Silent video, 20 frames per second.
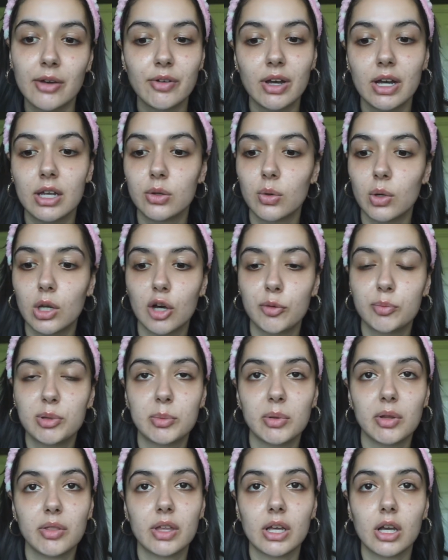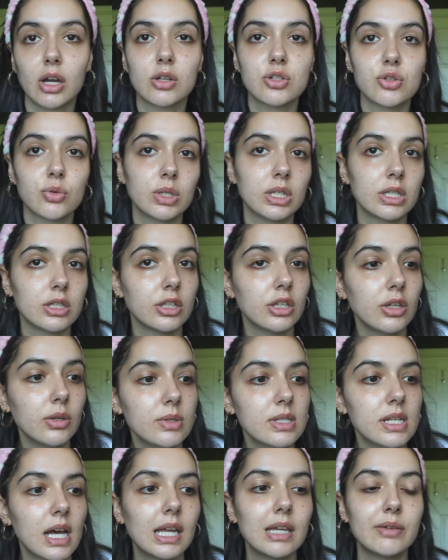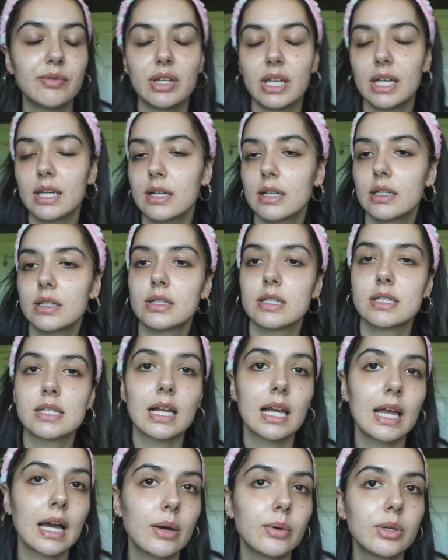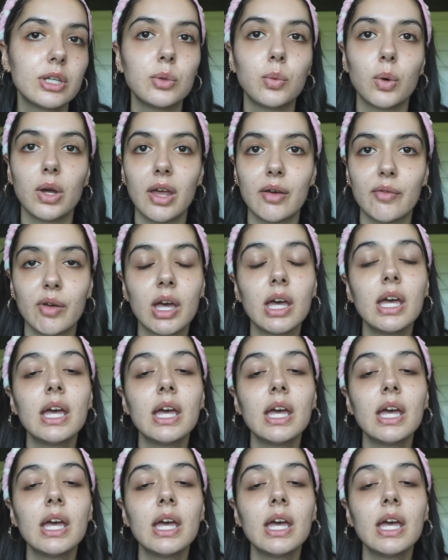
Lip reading: I know a lot of people think, oh, I don't need to use it, I live in England, it's cloudy, whatever.